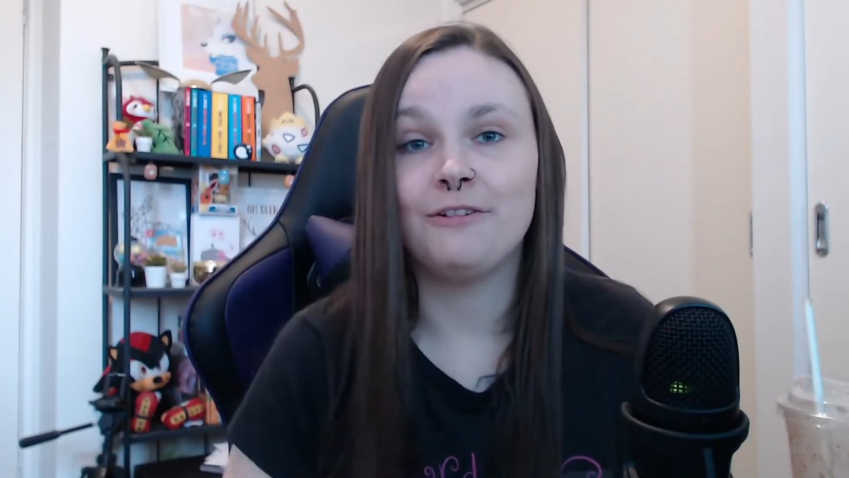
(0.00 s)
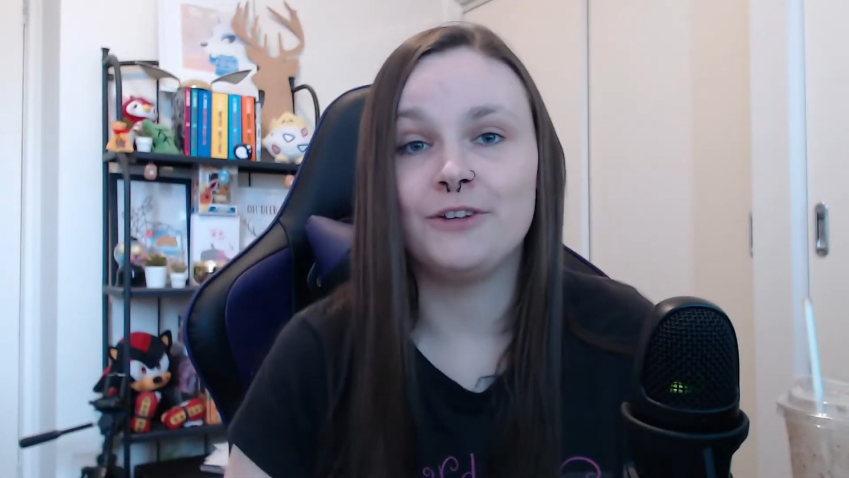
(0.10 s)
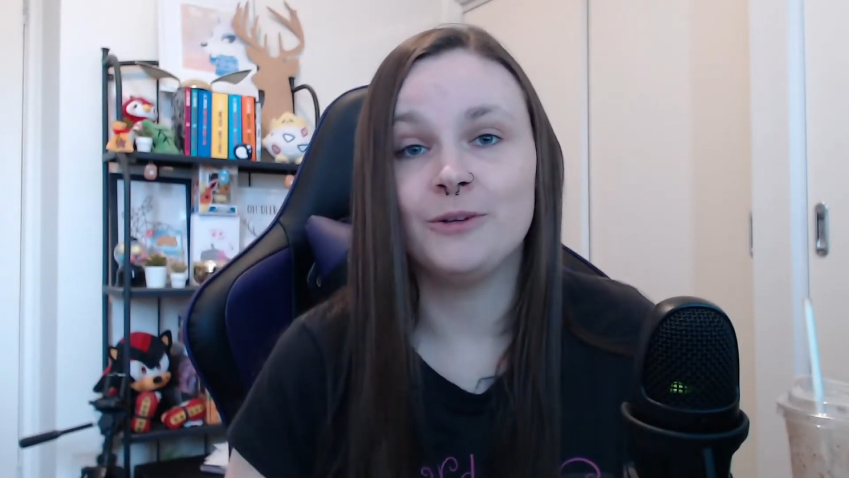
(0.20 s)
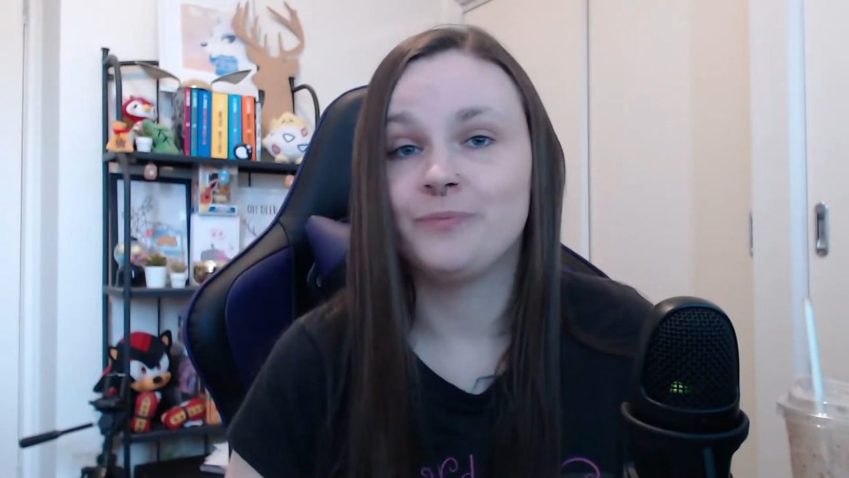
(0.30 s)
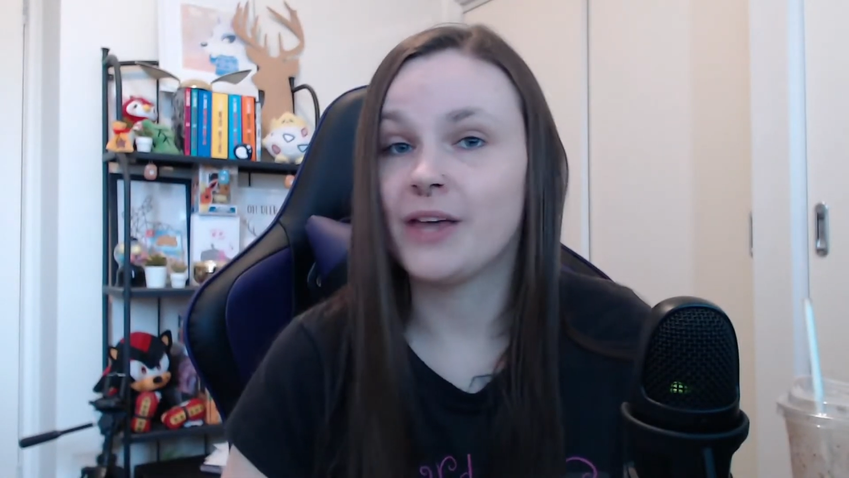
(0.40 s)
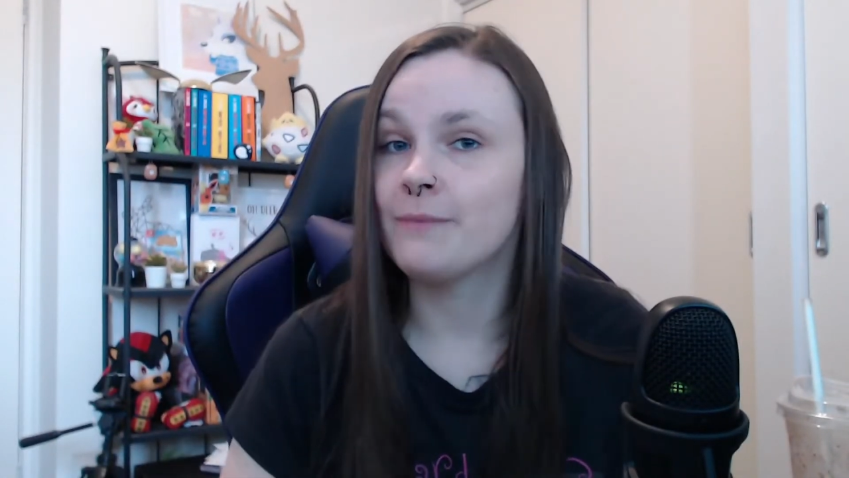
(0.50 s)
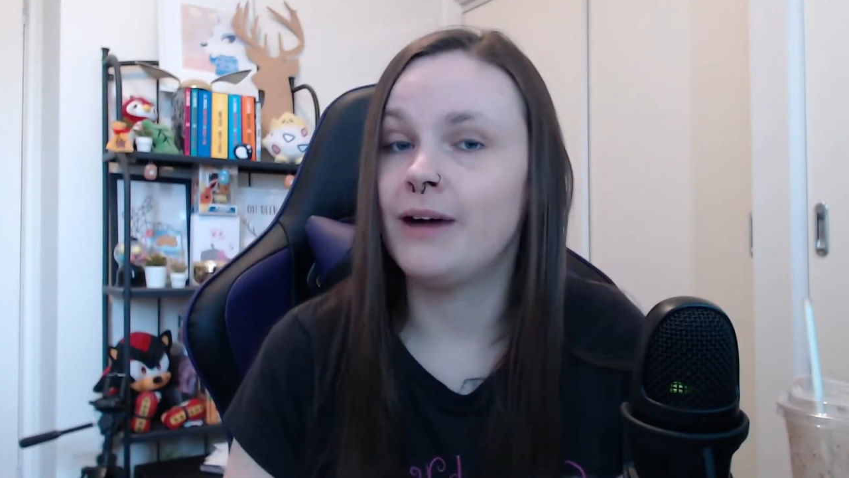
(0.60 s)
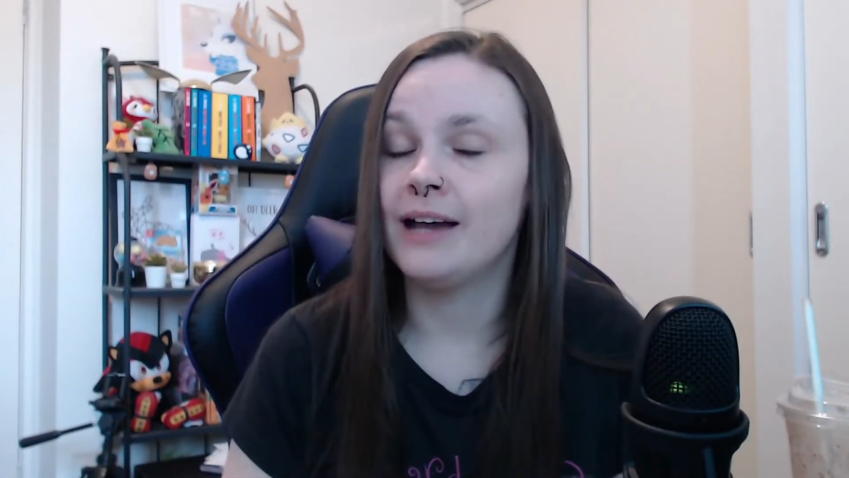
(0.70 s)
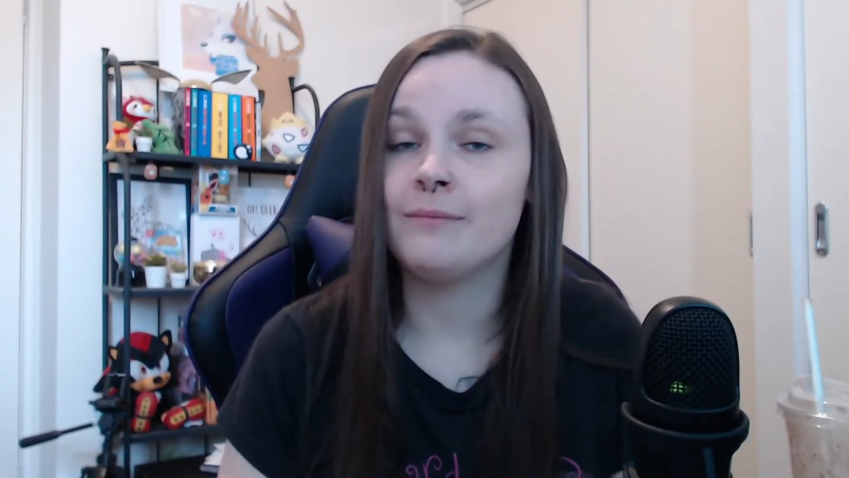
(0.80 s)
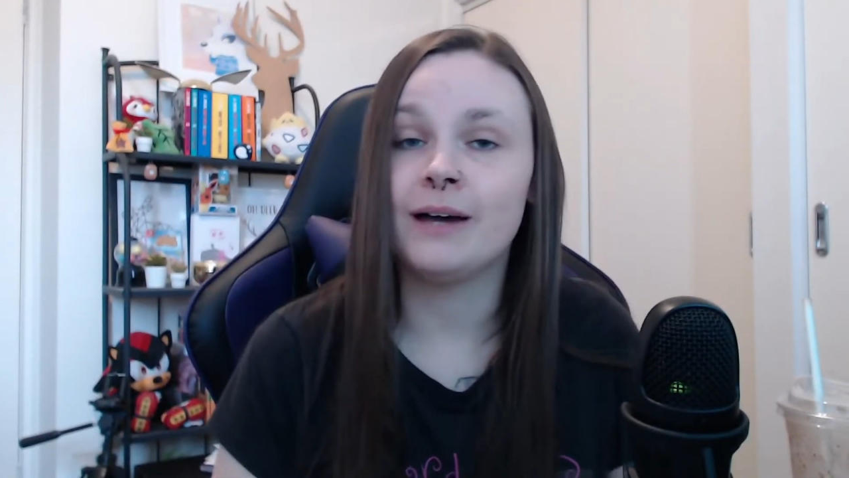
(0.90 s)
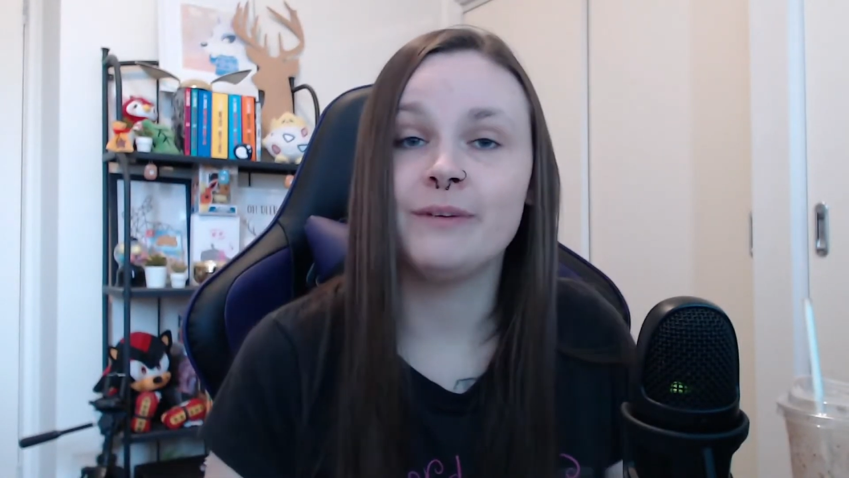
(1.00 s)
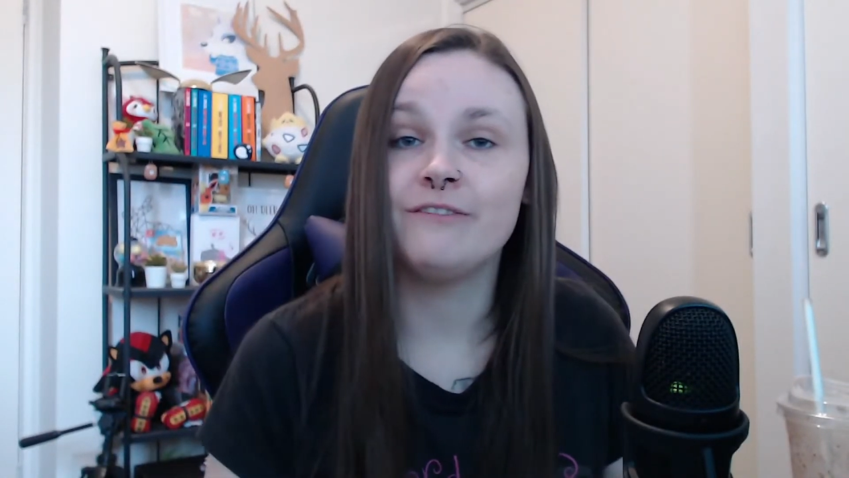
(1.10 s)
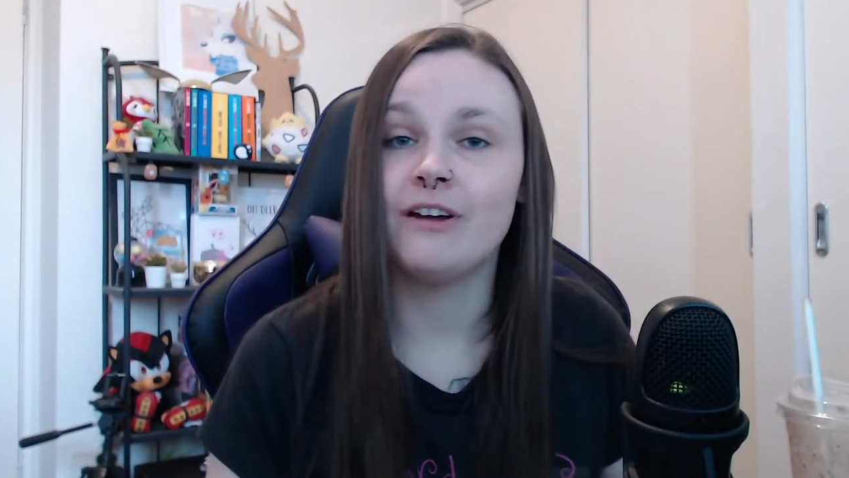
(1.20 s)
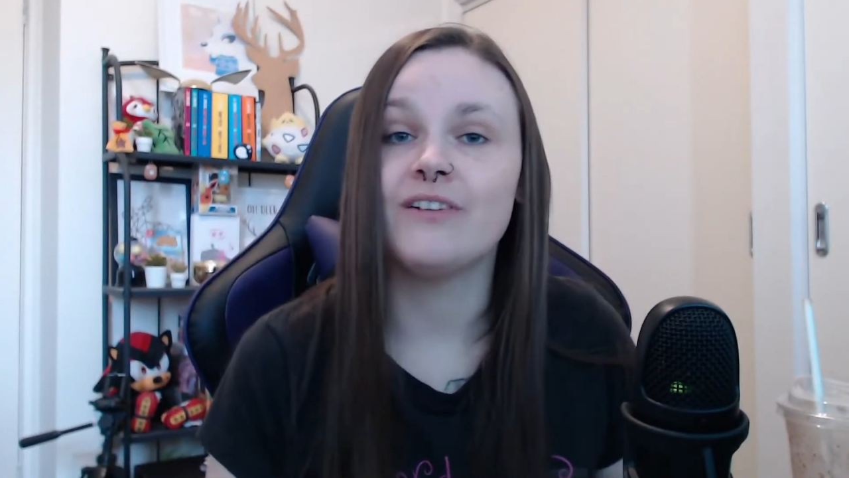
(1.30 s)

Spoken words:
review and mine might be very,